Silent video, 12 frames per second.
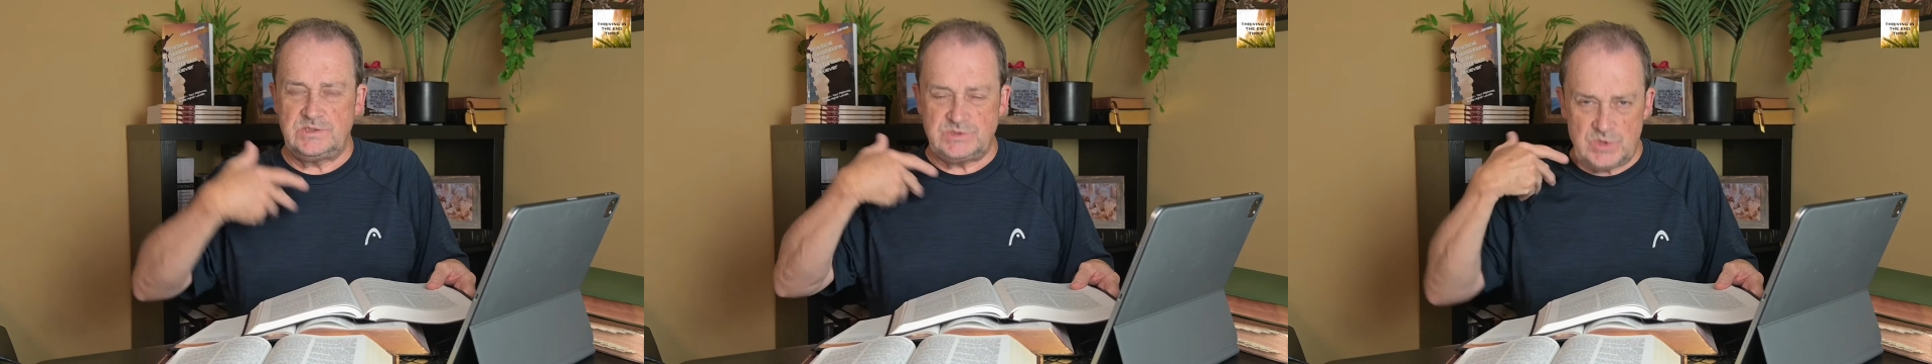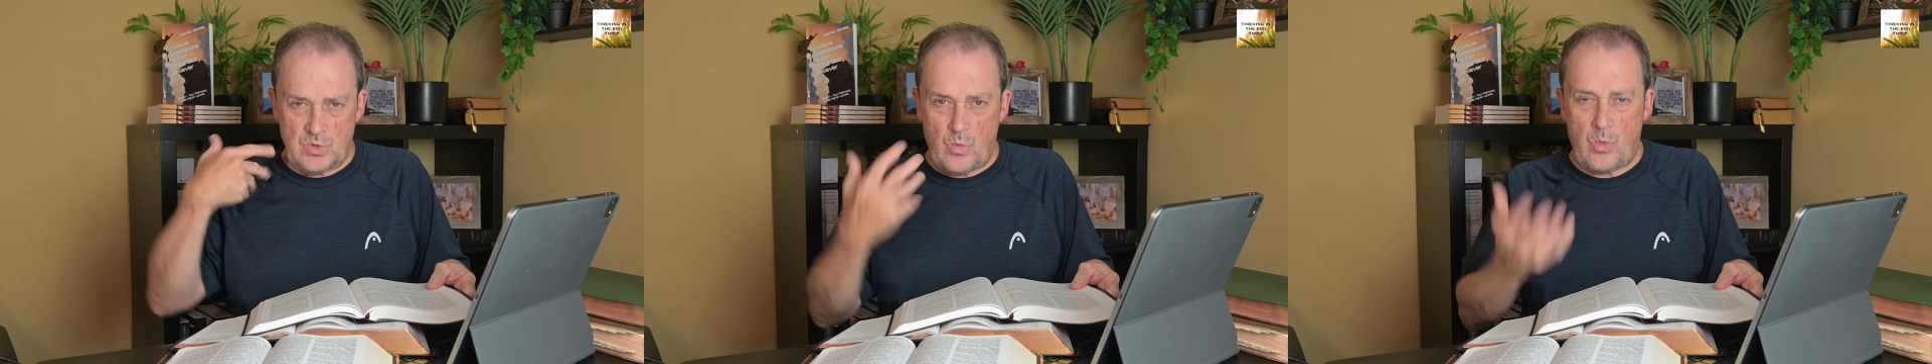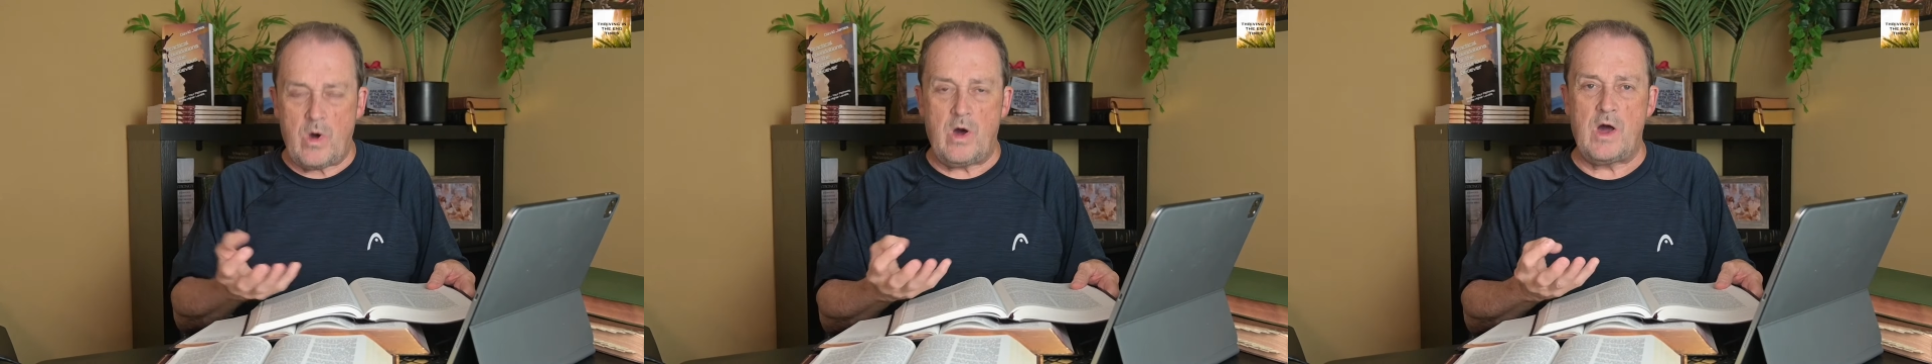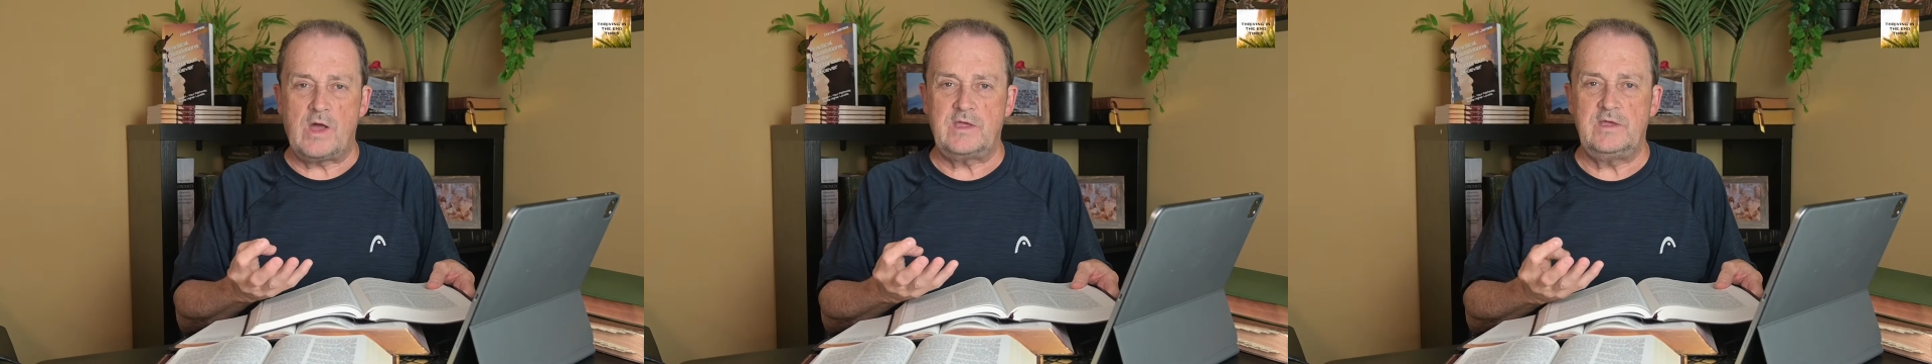to
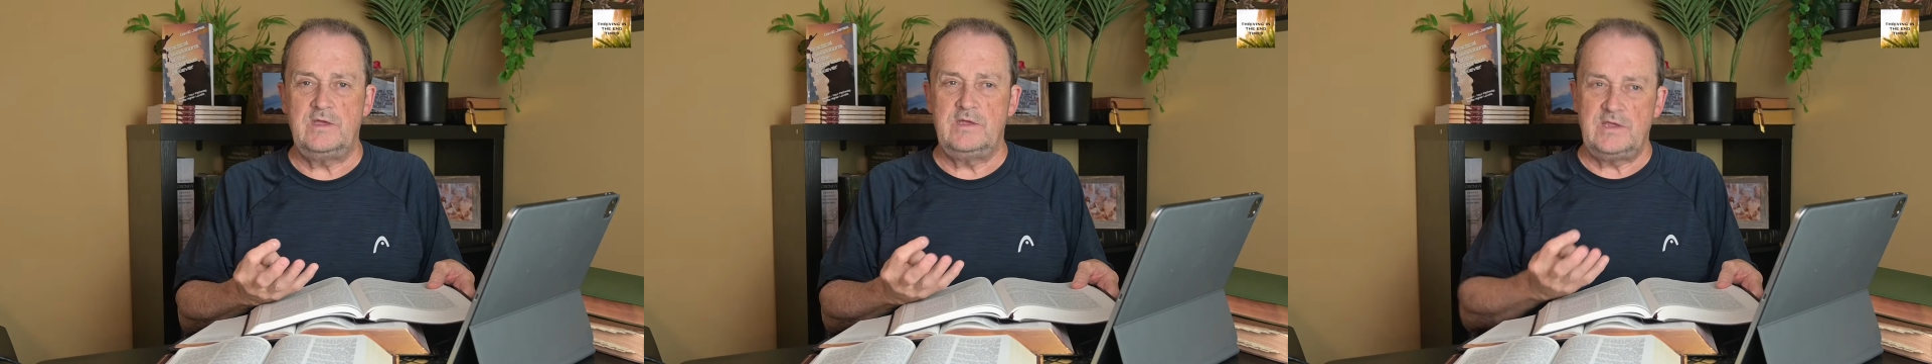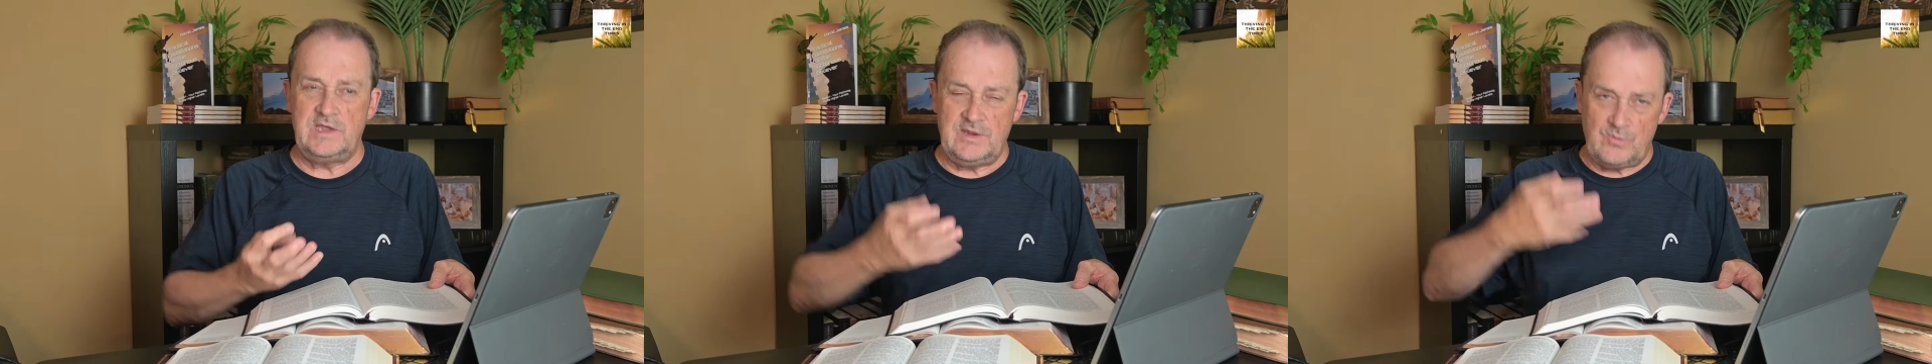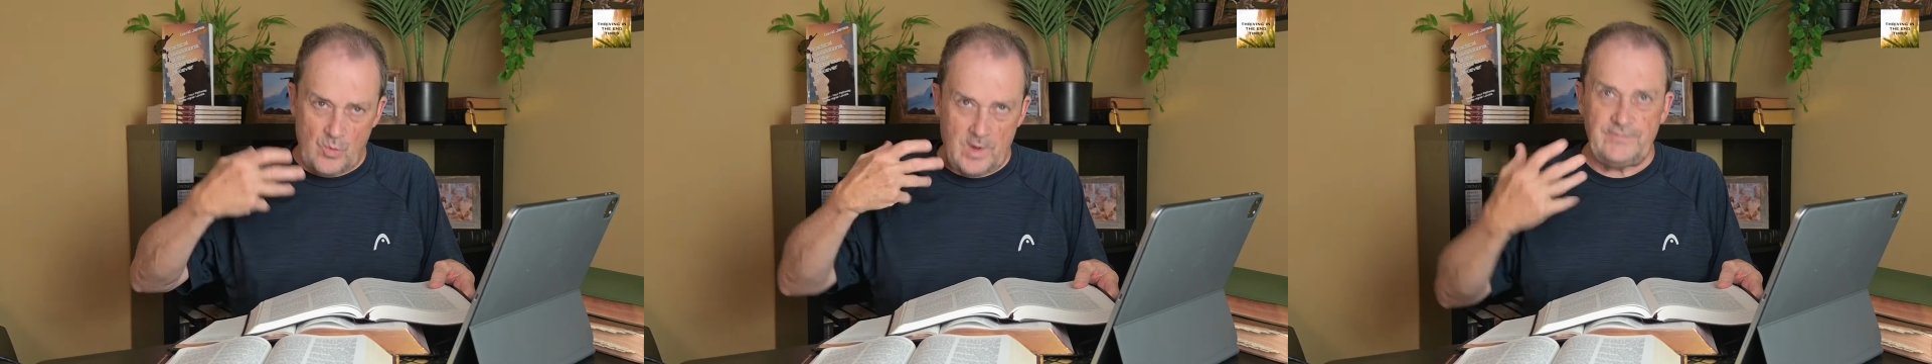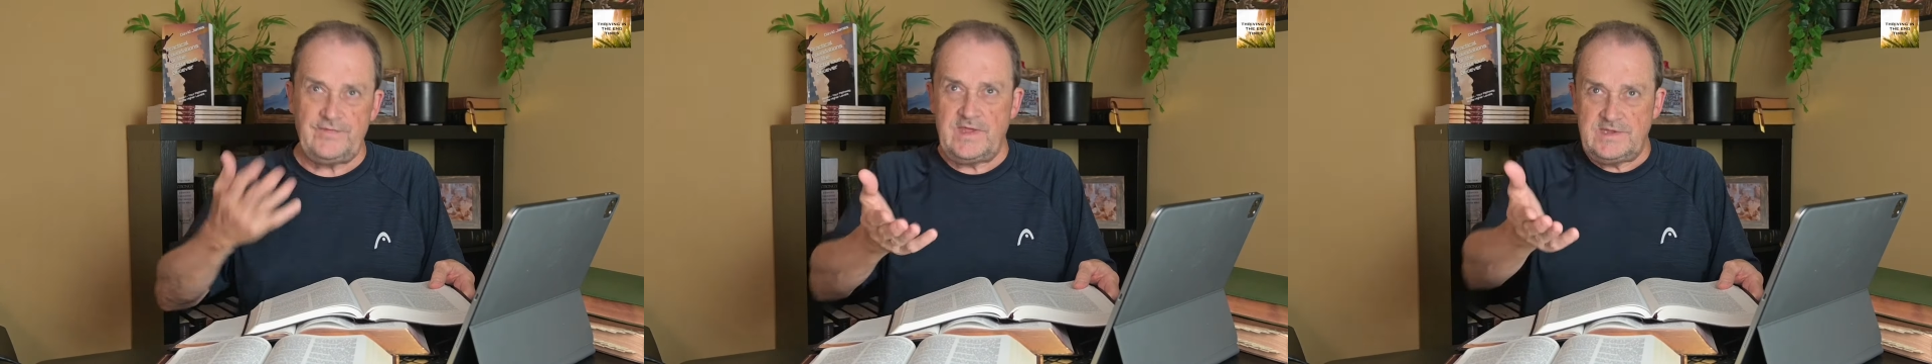walk in
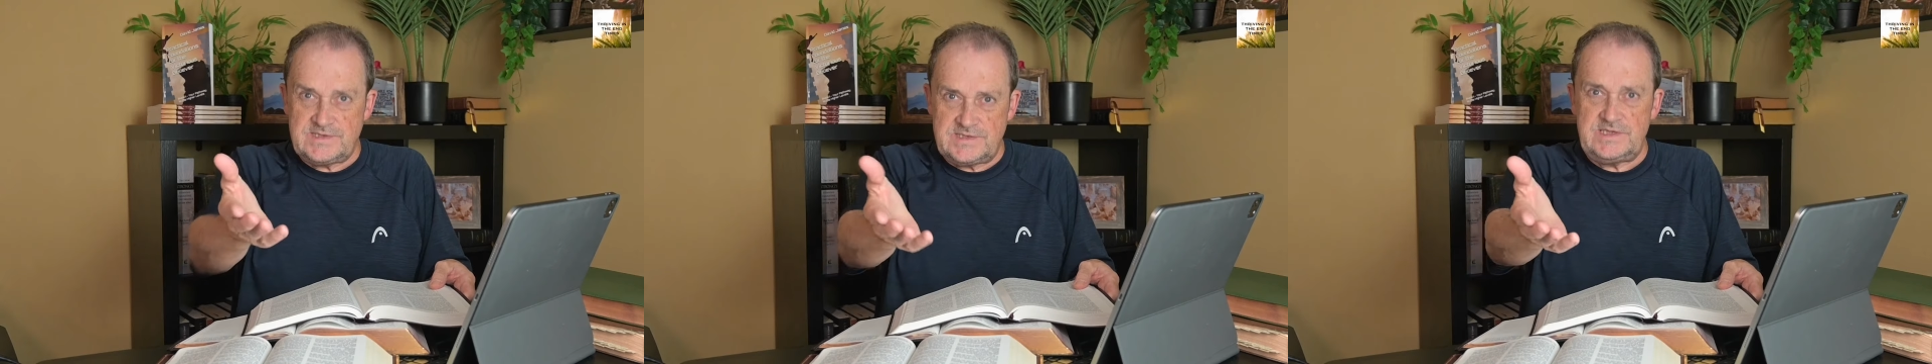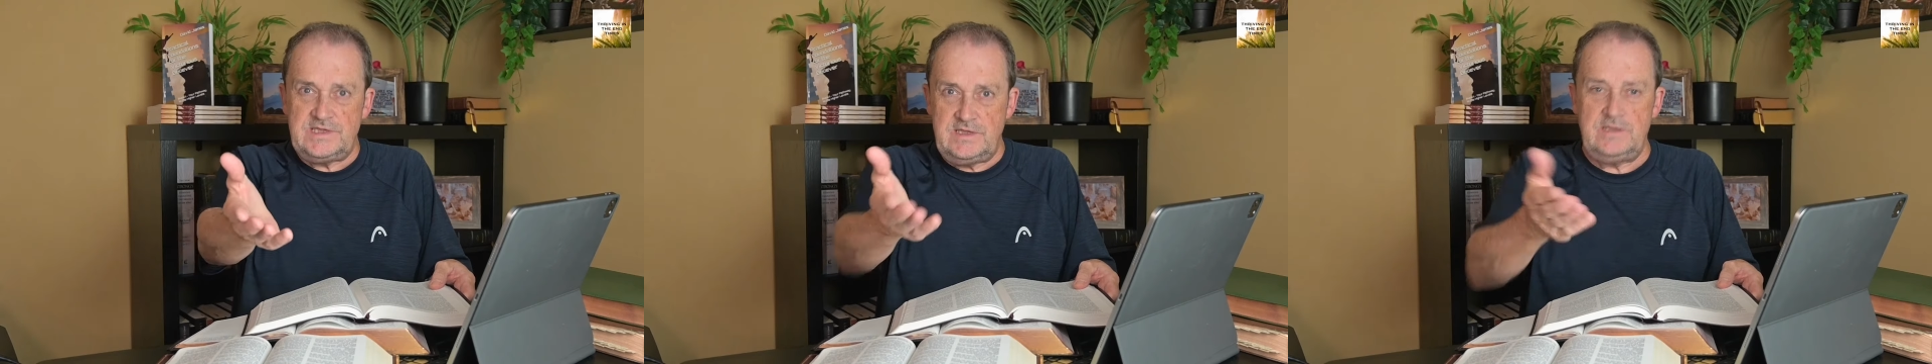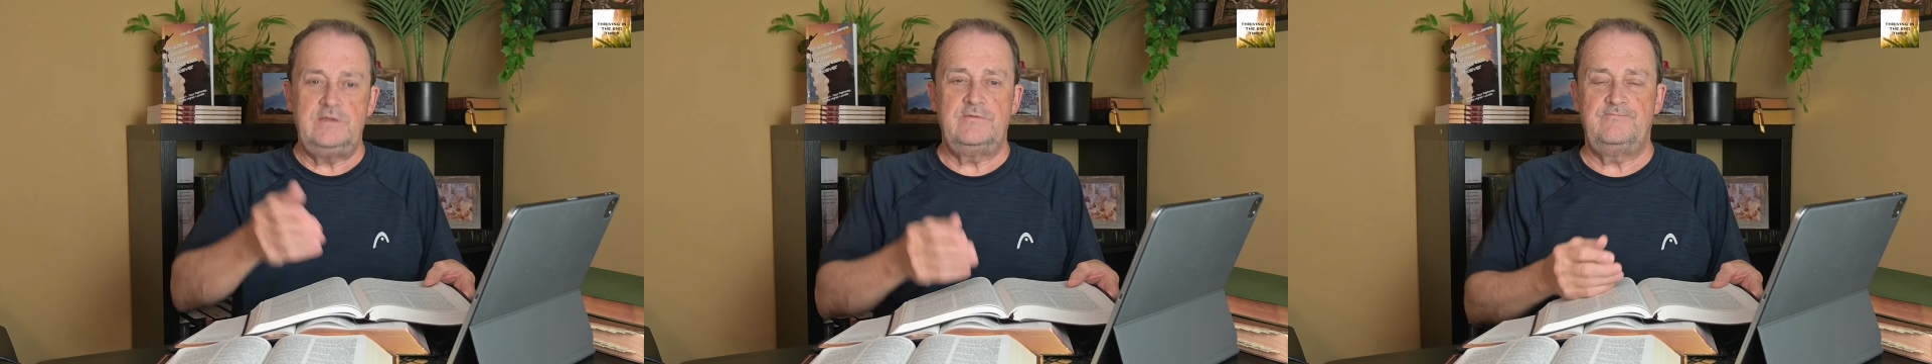what they see